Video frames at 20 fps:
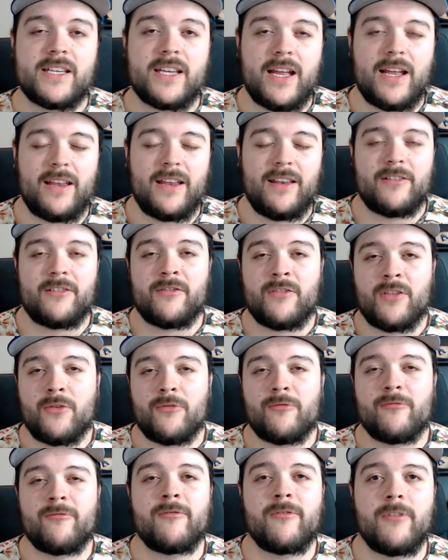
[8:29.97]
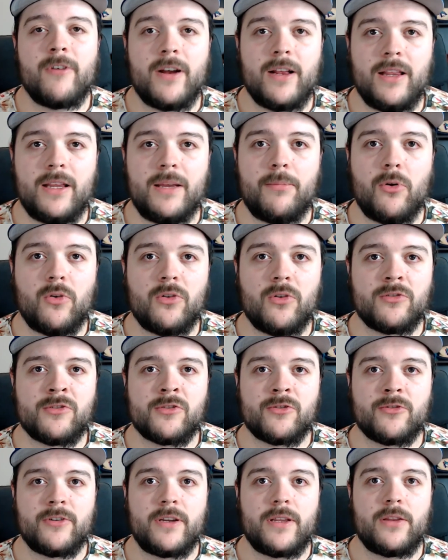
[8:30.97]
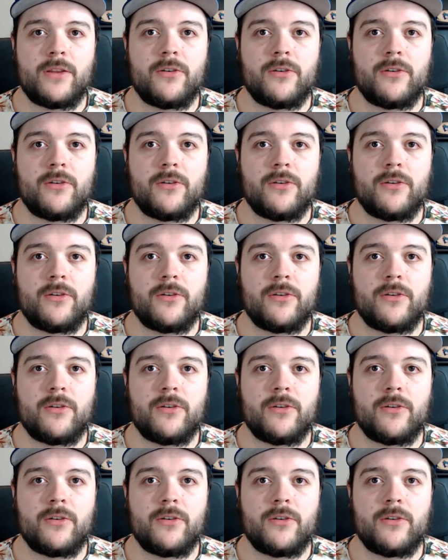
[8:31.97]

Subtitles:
and they're really bolstering